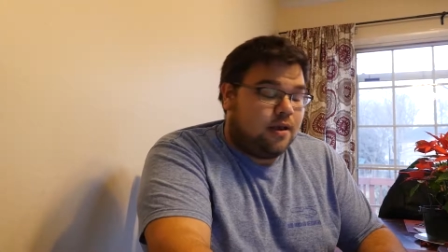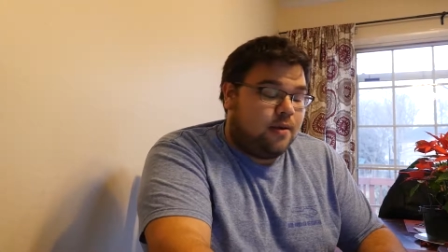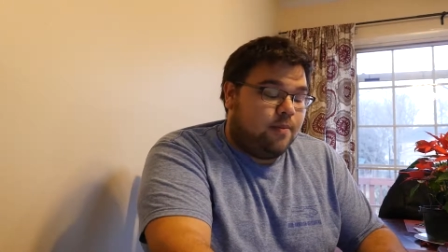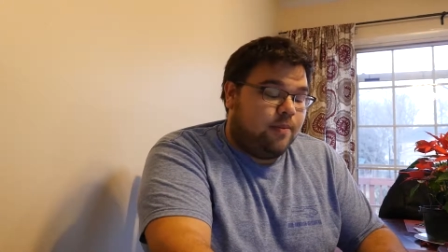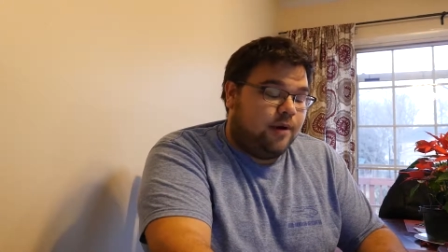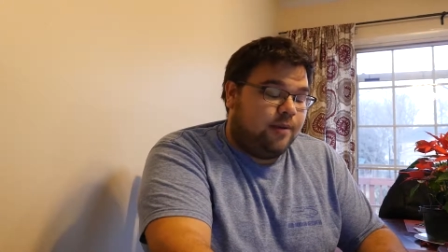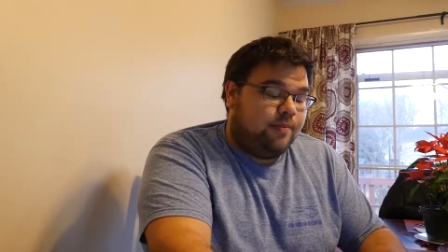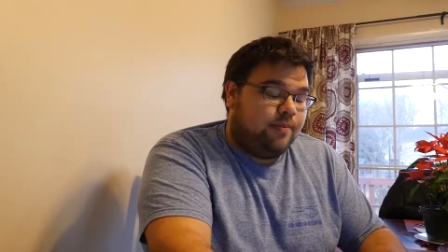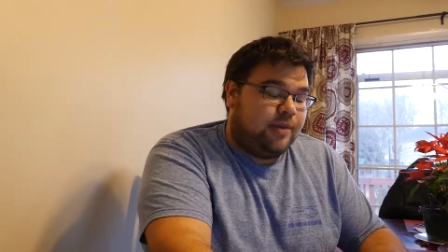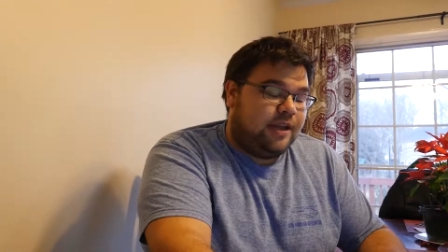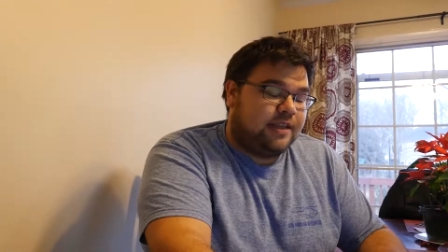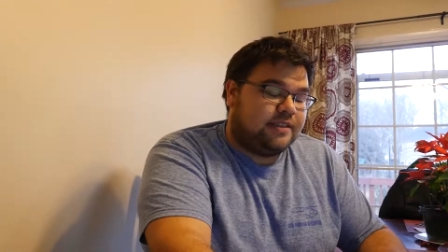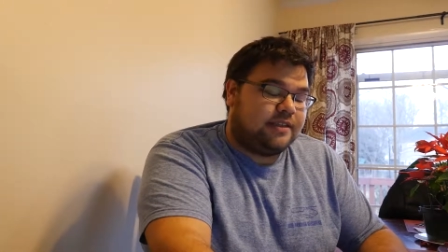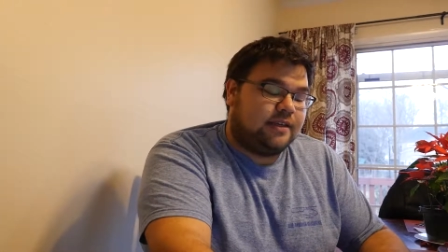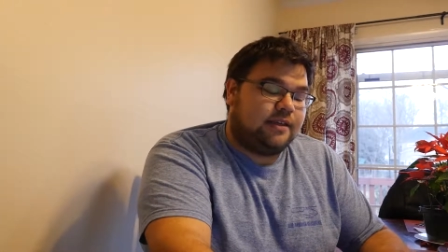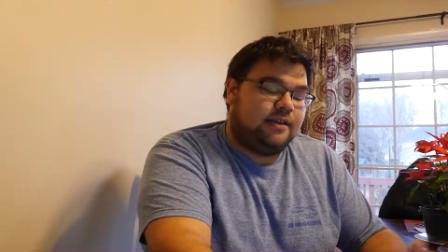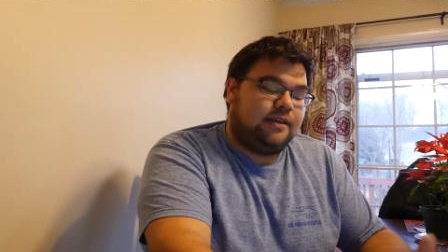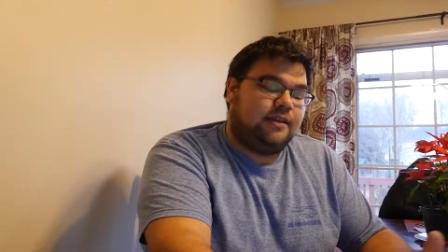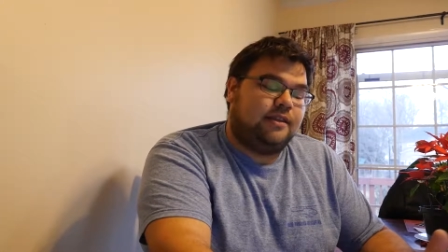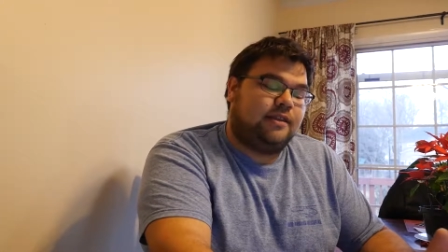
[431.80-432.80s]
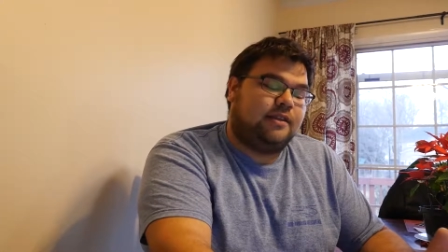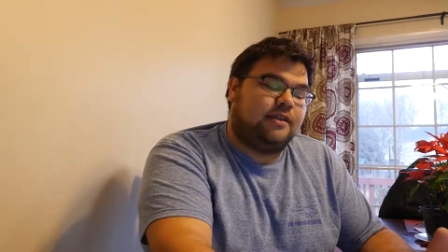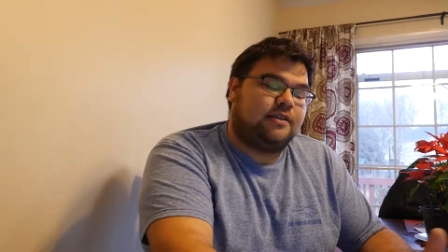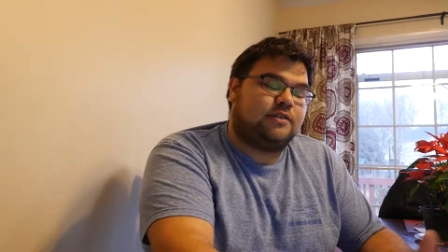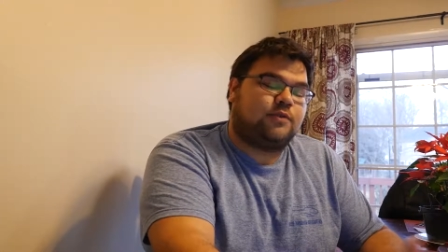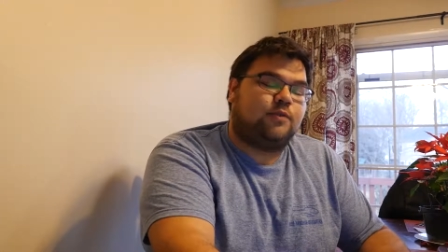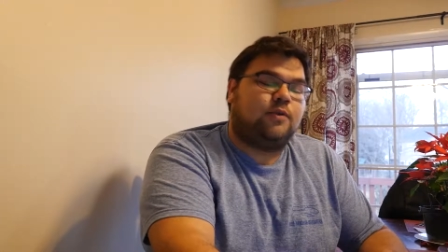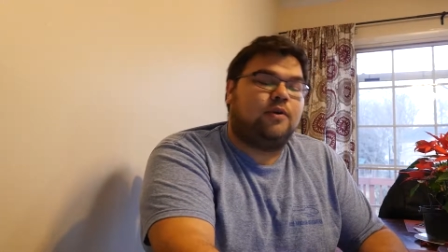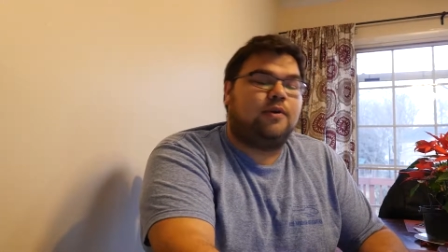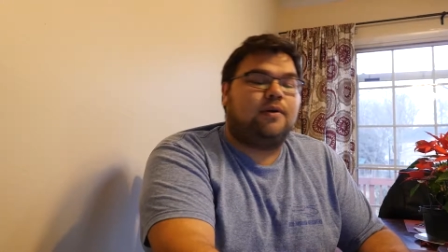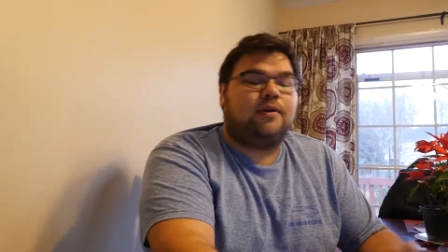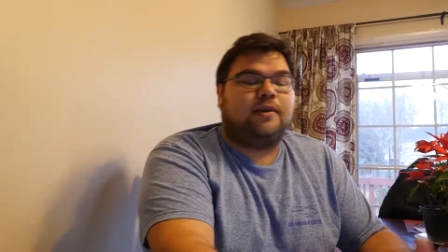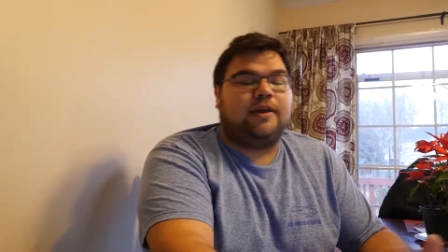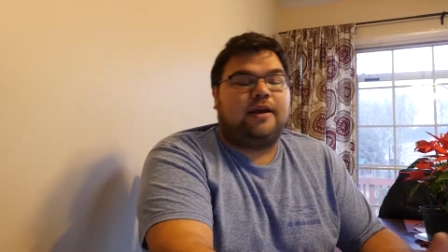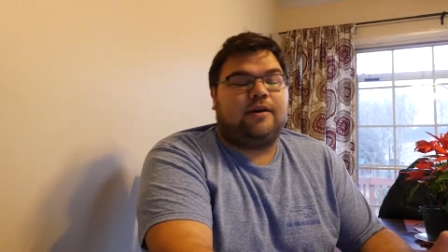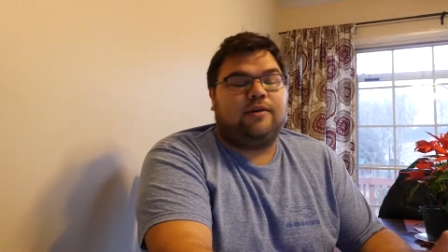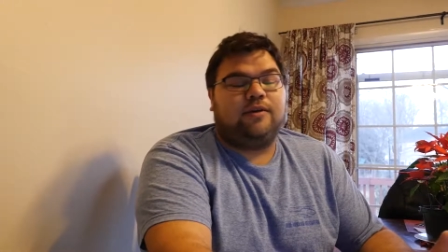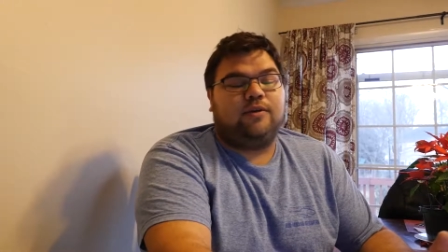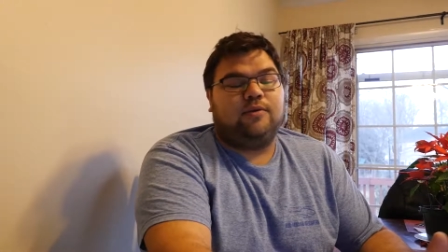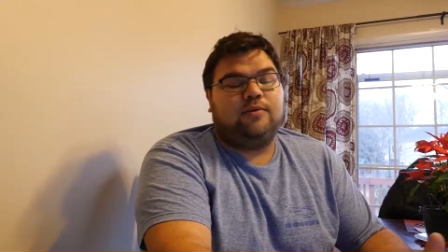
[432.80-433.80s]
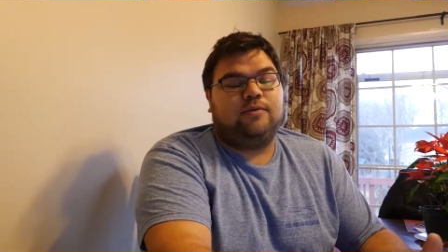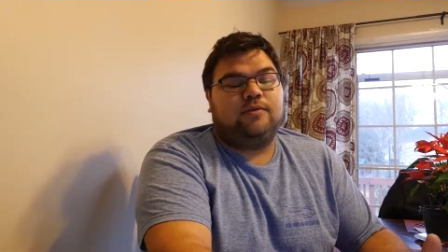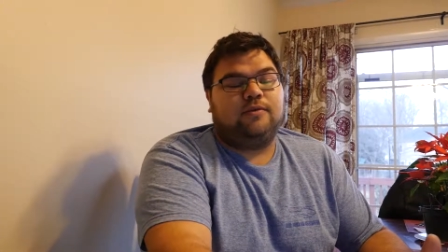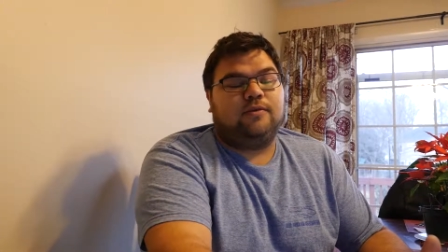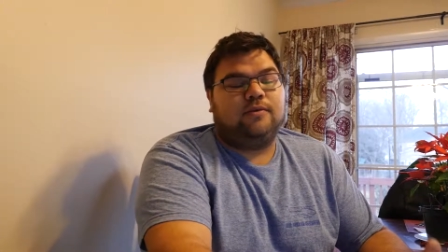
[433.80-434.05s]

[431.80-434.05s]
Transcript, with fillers: But basically, this will allow you